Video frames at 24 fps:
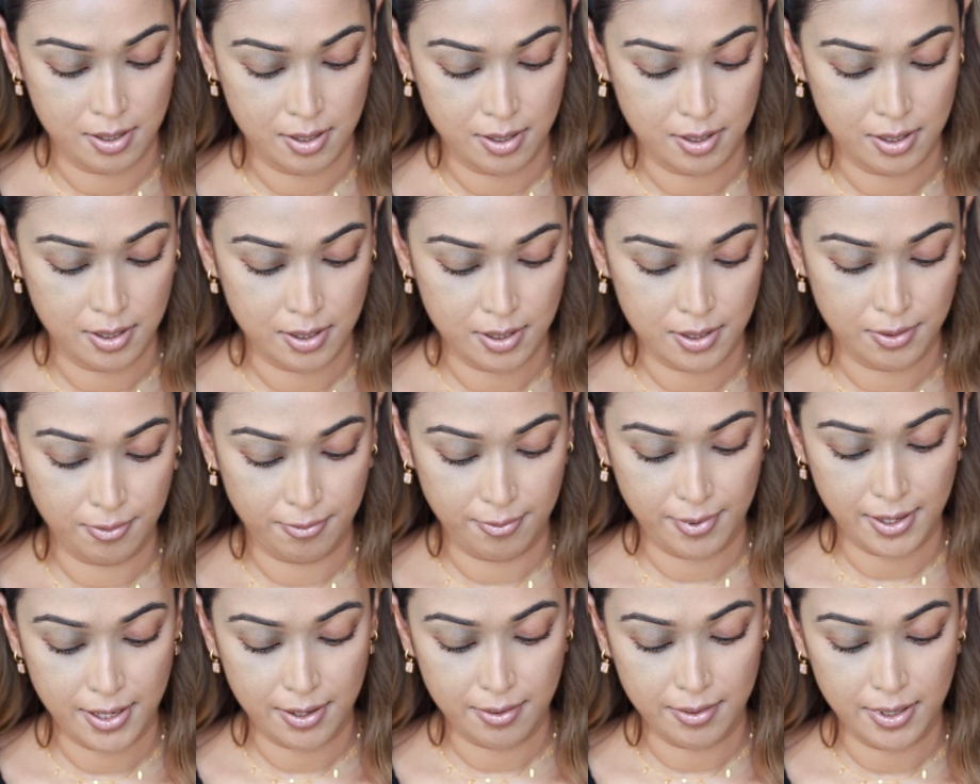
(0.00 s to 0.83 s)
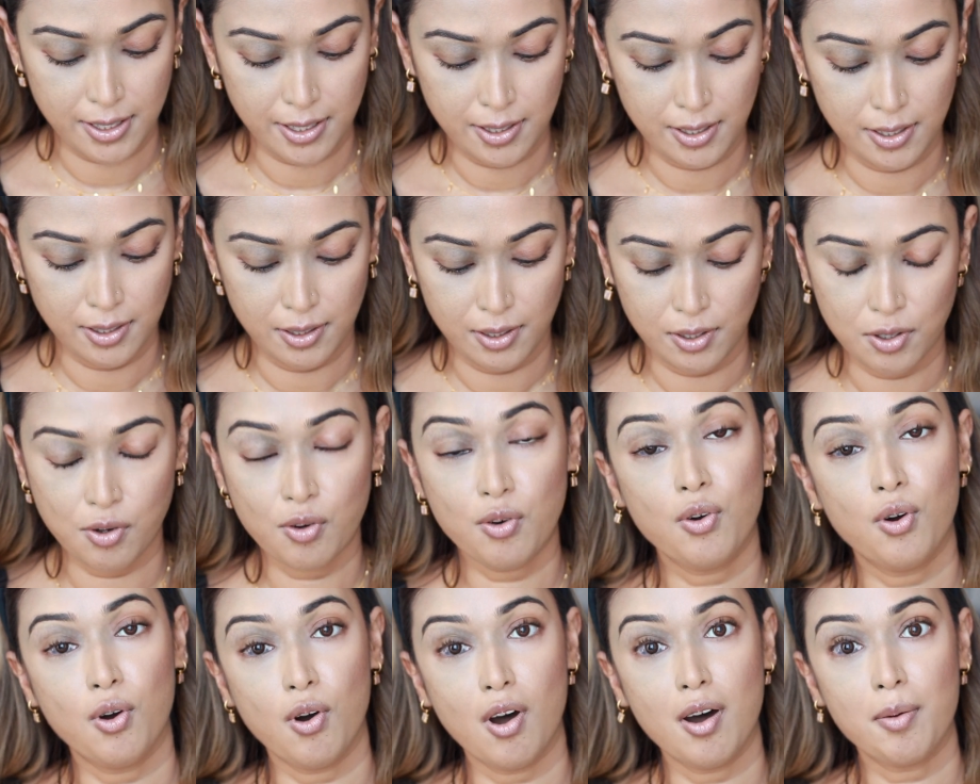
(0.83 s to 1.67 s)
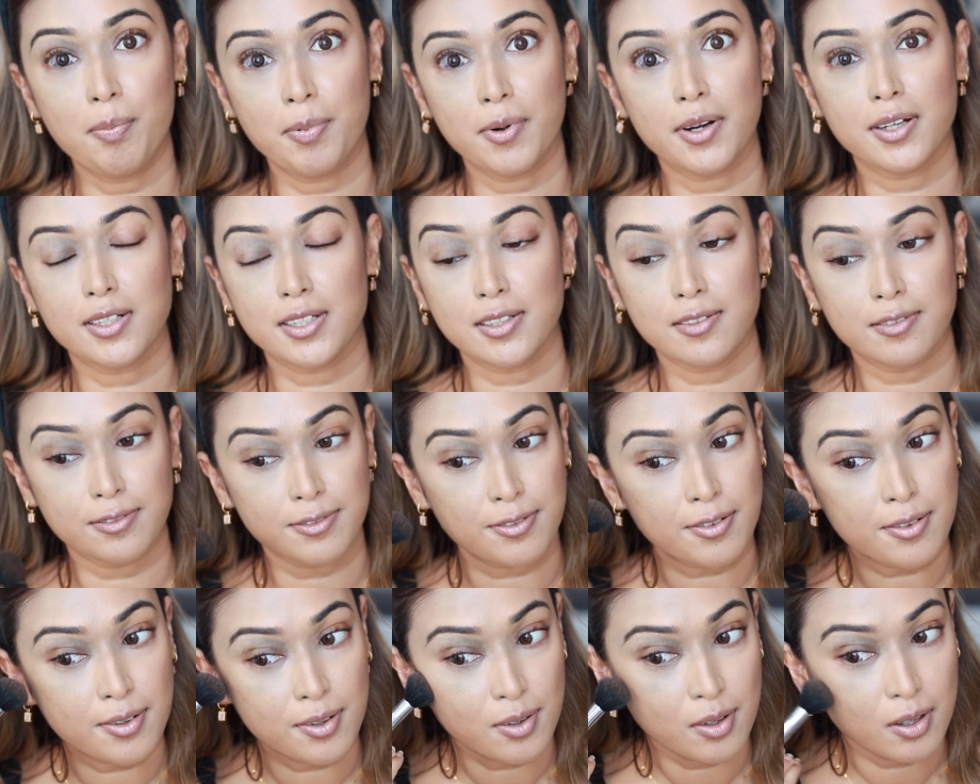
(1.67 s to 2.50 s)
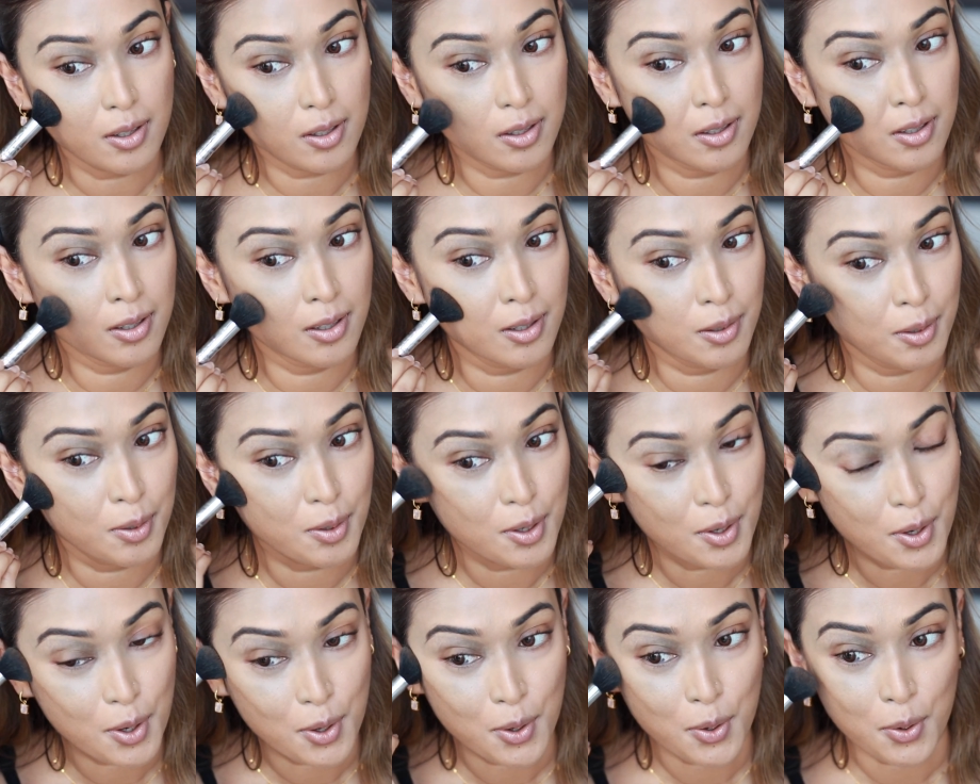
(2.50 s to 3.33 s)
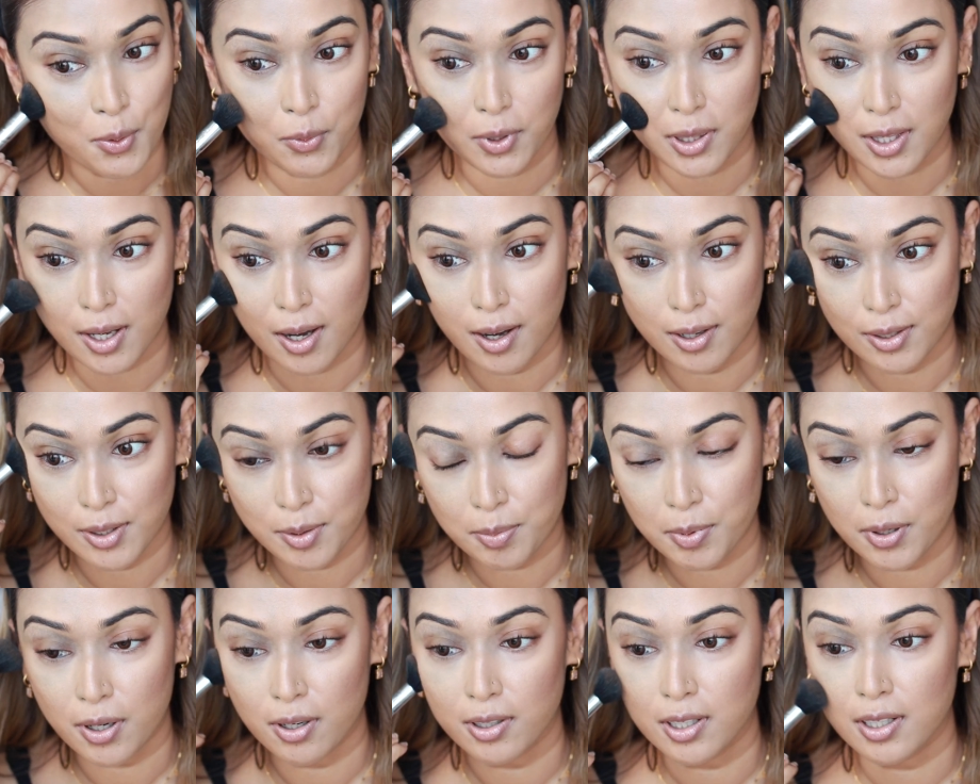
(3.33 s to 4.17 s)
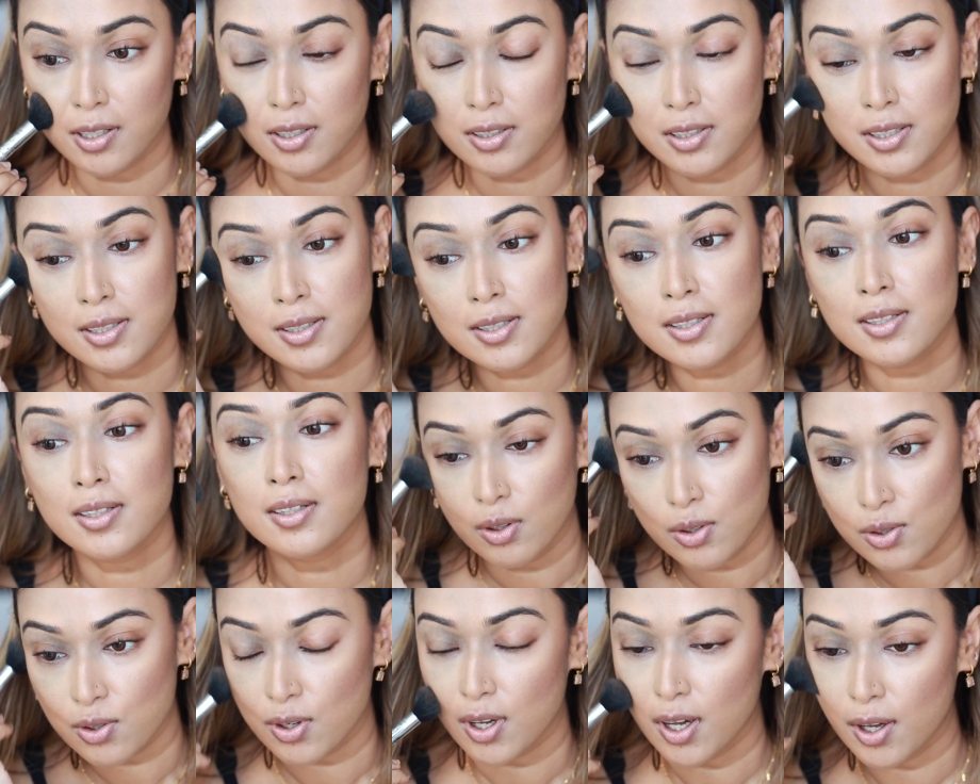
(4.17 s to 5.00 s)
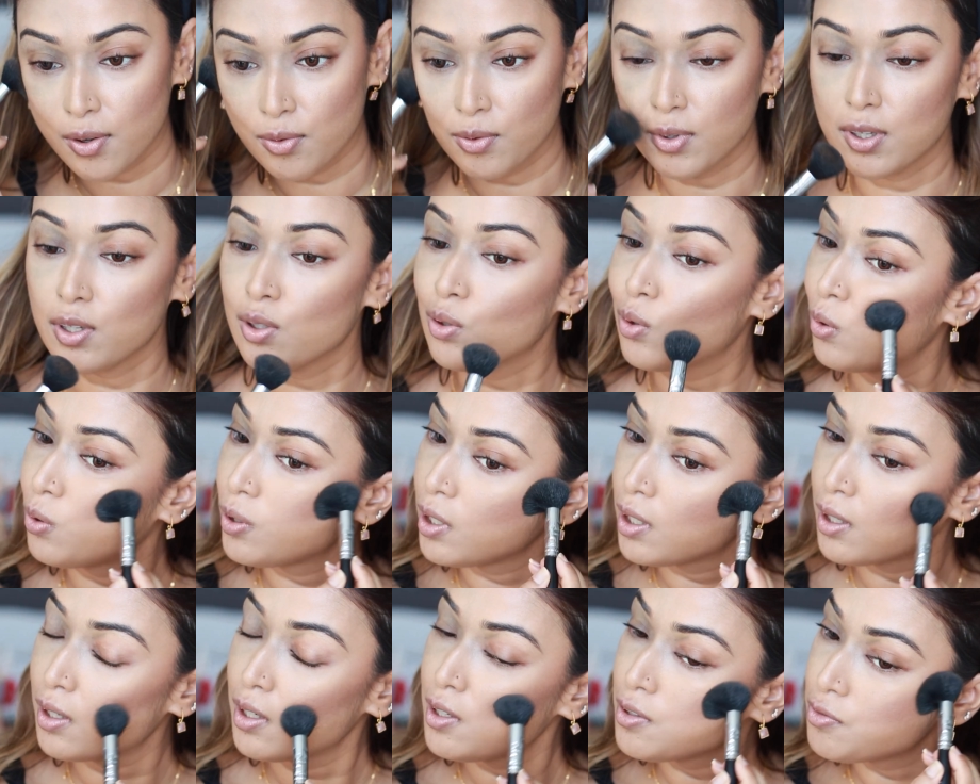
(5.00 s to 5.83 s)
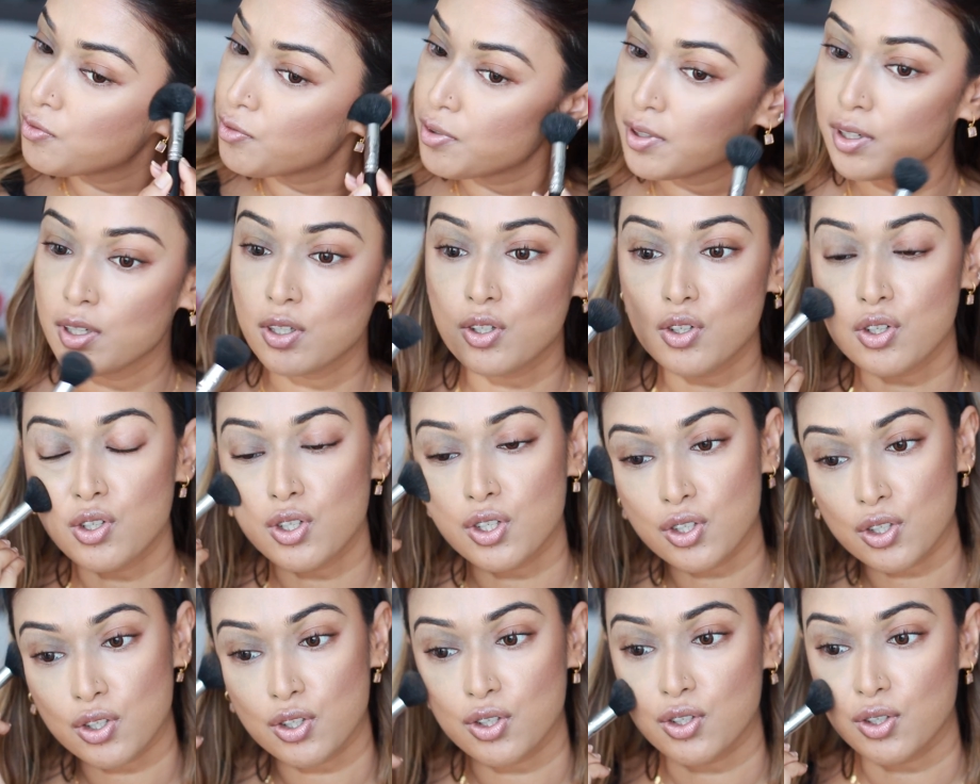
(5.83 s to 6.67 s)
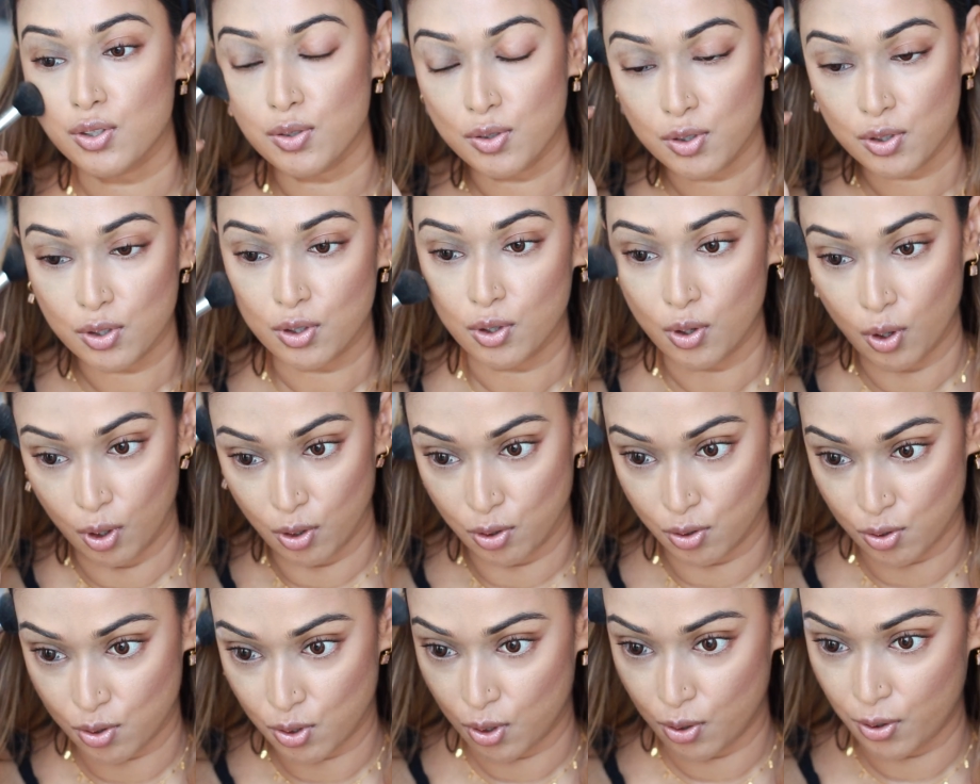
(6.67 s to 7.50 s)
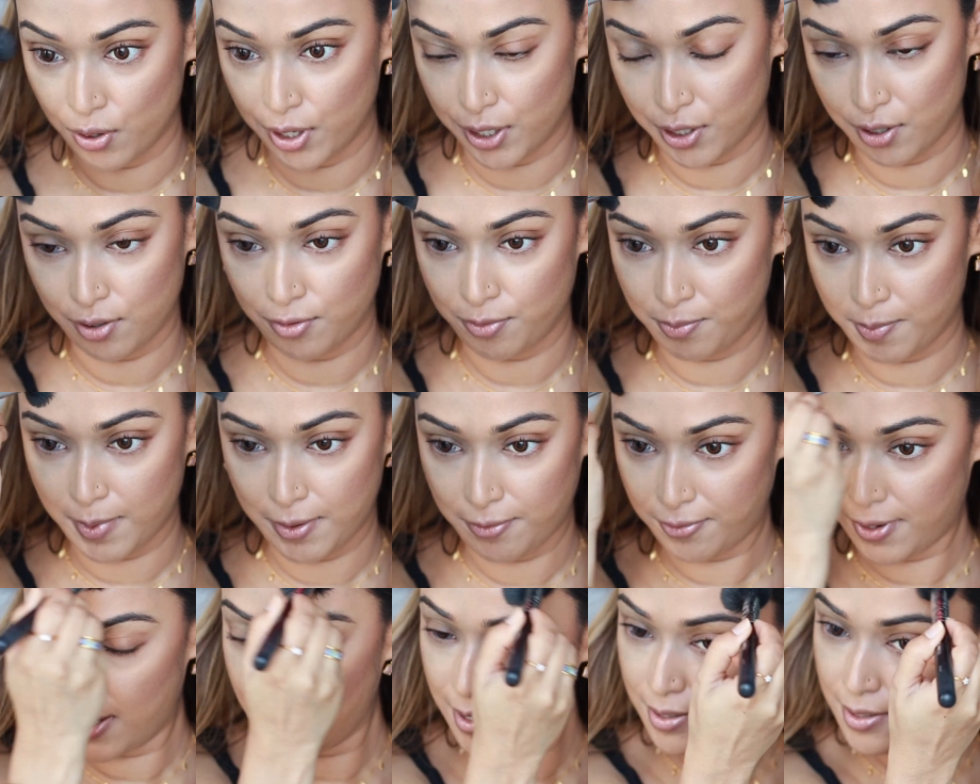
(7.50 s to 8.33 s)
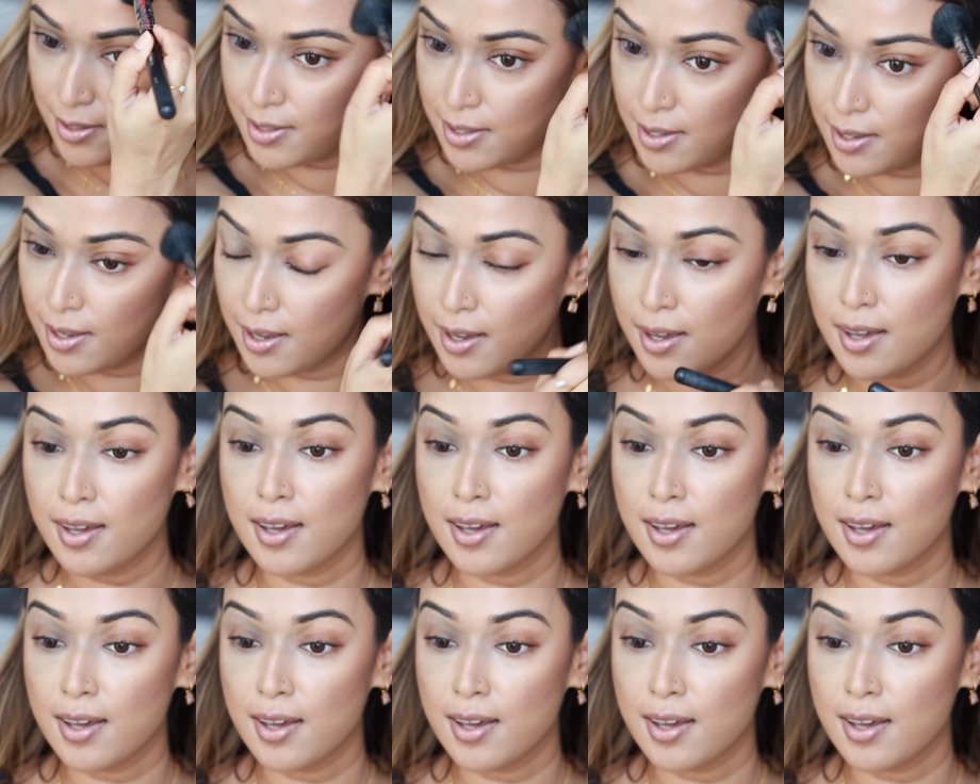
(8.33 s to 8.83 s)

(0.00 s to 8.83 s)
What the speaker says: is very cooperative with other products. So I will quickly finish contouring of my face.